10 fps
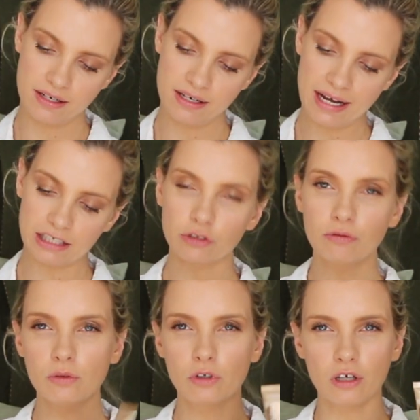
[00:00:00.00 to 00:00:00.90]
a
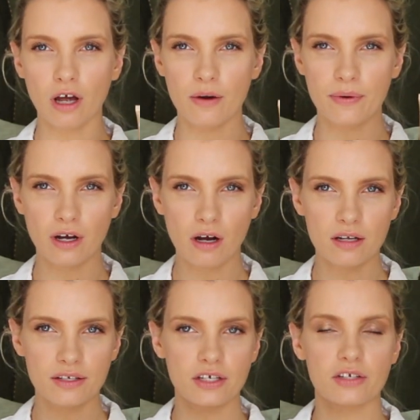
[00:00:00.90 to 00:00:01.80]
natural glow
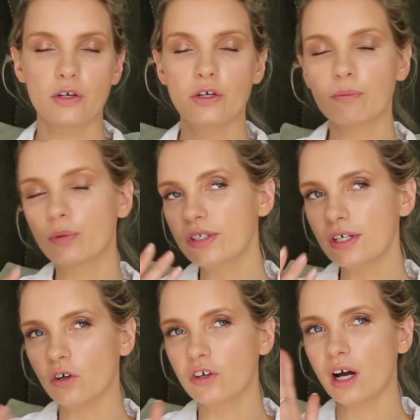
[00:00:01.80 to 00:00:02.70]
enhancer. So you can put
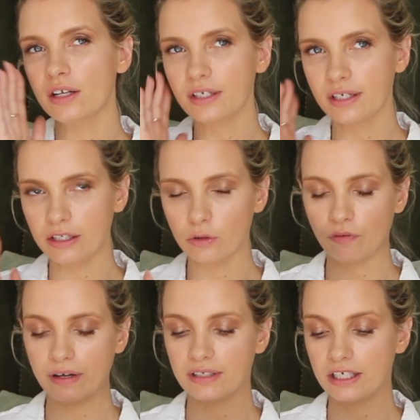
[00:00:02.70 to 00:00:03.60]
it on underneath your
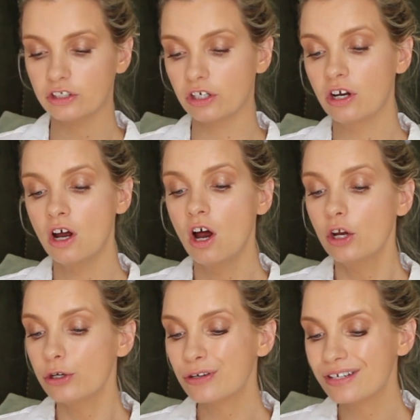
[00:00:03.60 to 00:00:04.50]
foundation,
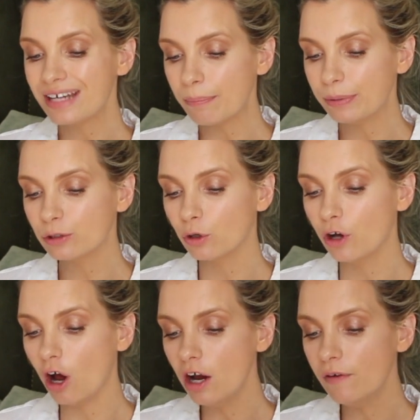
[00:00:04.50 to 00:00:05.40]
you can tap it on
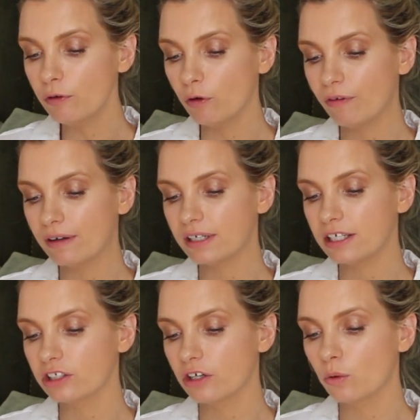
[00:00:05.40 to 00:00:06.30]
over your
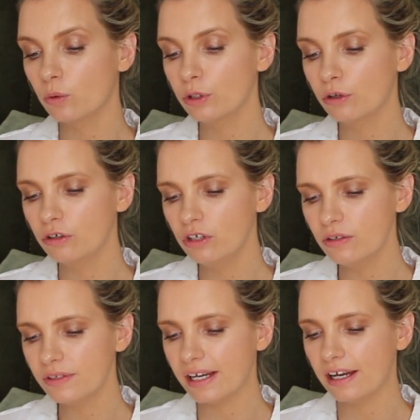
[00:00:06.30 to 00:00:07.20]
foundation, or you can
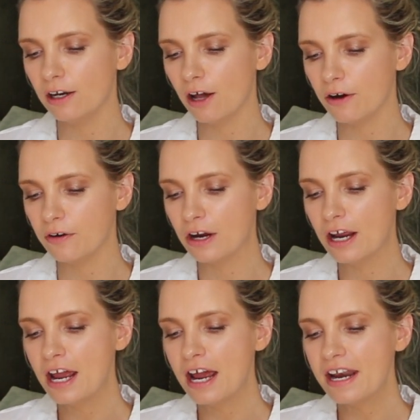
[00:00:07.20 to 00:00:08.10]
use it alone.
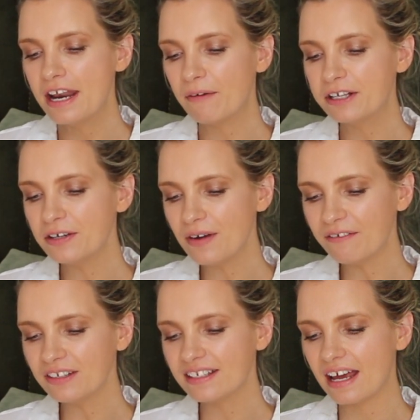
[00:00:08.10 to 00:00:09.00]
Now I do
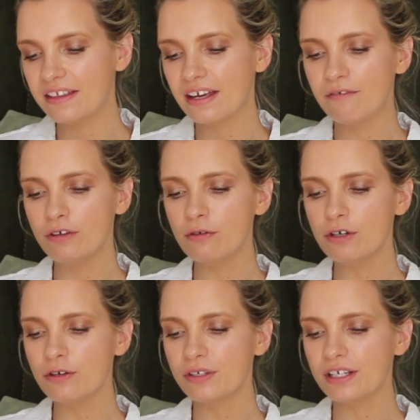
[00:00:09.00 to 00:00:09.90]
have to say that if you
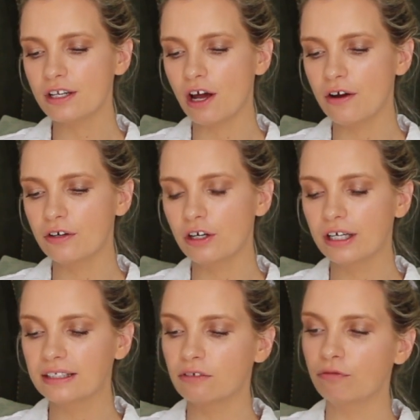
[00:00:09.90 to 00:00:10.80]
use this alone, look,
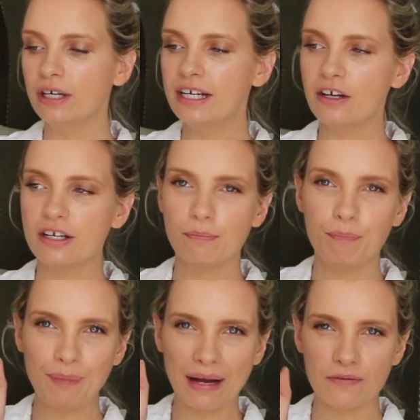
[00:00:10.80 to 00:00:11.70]
it's a really nice
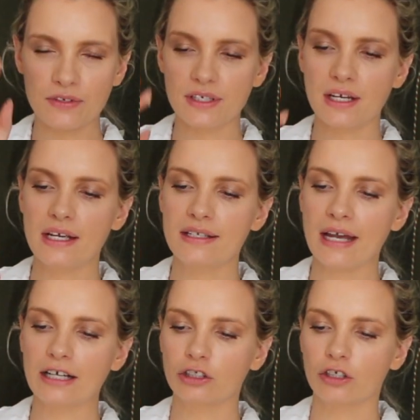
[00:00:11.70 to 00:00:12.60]
bouncy
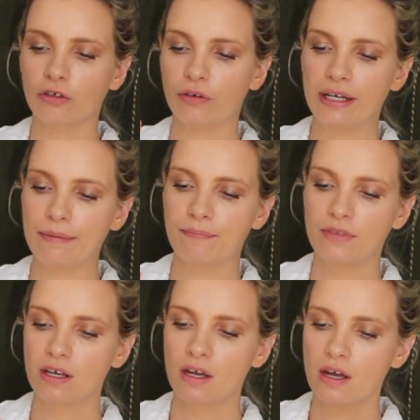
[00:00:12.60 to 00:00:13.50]
textured cream.